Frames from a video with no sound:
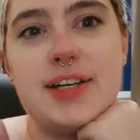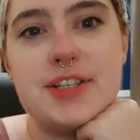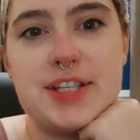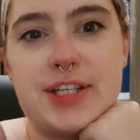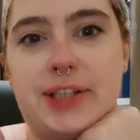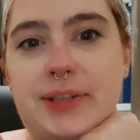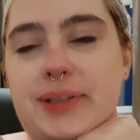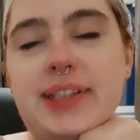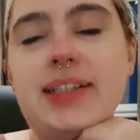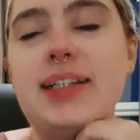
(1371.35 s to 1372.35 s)
So
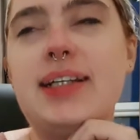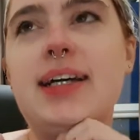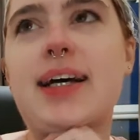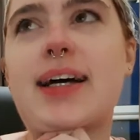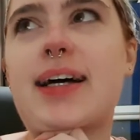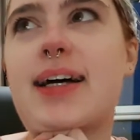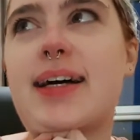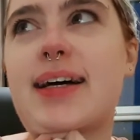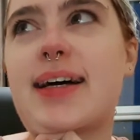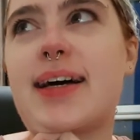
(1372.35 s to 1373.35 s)

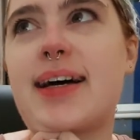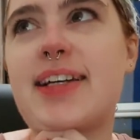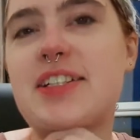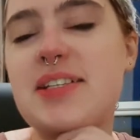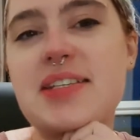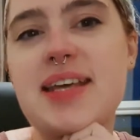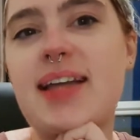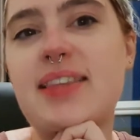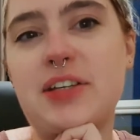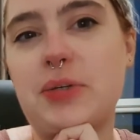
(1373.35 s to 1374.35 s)
I just
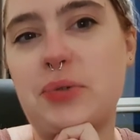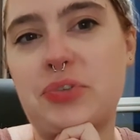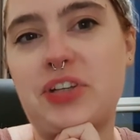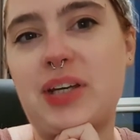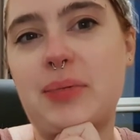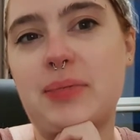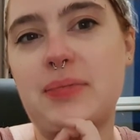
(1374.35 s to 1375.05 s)
said that you'll see